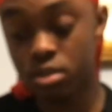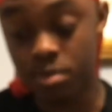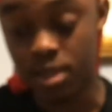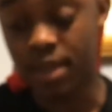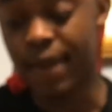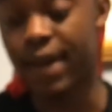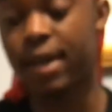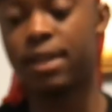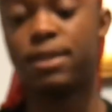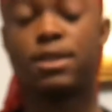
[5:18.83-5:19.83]
me.
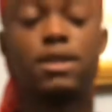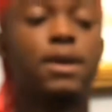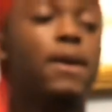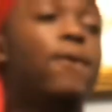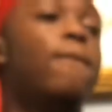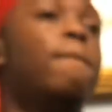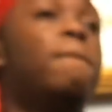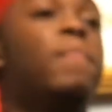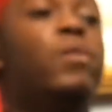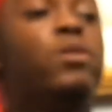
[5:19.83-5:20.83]
And
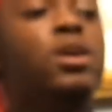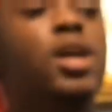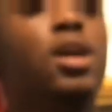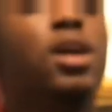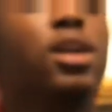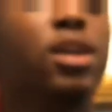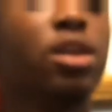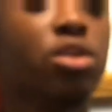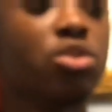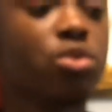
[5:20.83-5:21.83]
yeah,
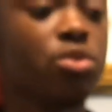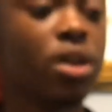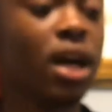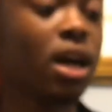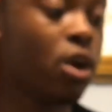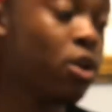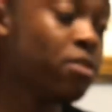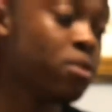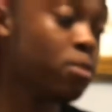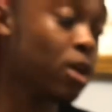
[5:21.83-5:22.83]
so
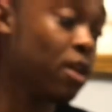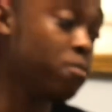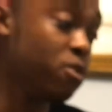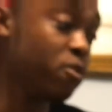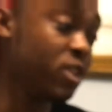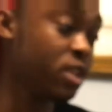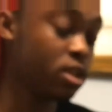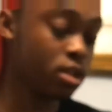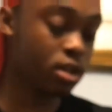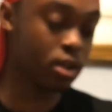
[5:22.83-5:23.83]
after I've been
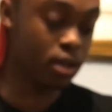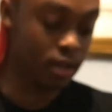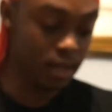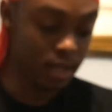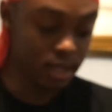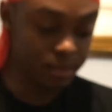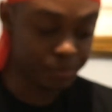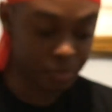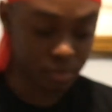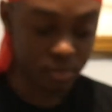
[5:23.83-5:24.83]
thinking that
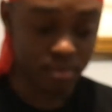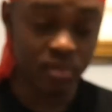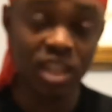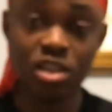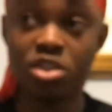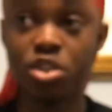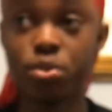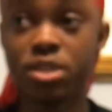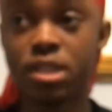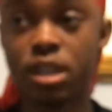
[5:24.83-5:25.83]
she
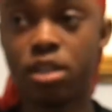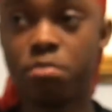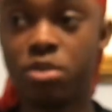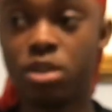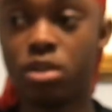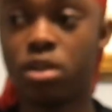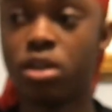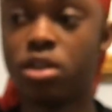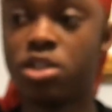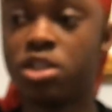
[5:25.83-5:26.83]
was telling me
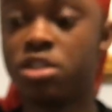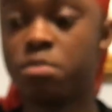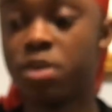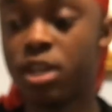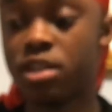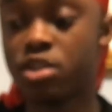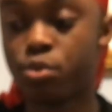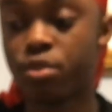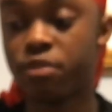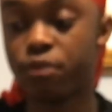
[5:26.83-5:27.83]
she's met this
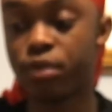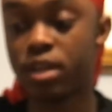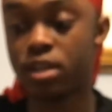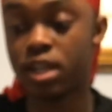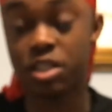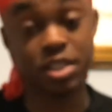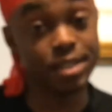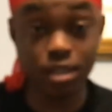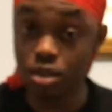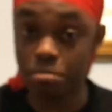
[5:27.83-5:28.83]
one friend that she
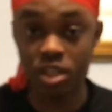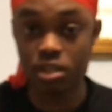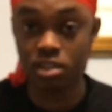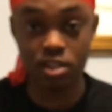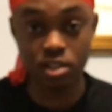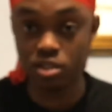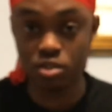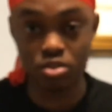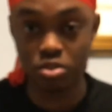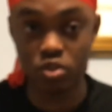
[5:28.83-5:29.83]
didn't meet in an
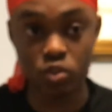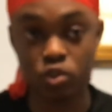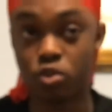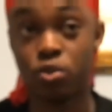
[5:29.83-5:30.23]
institution. So